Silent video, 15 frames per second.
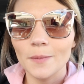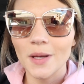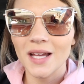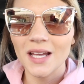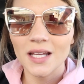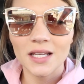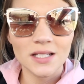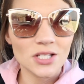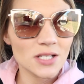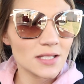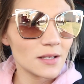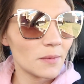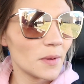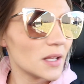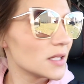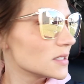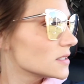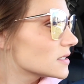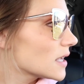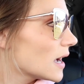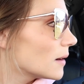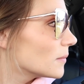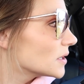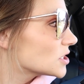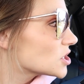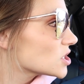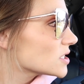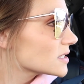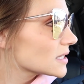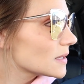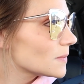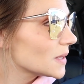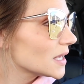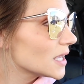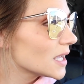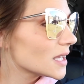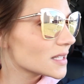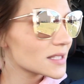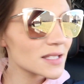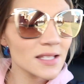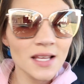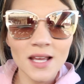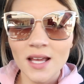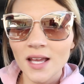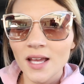but it just depends how much sleep he gets.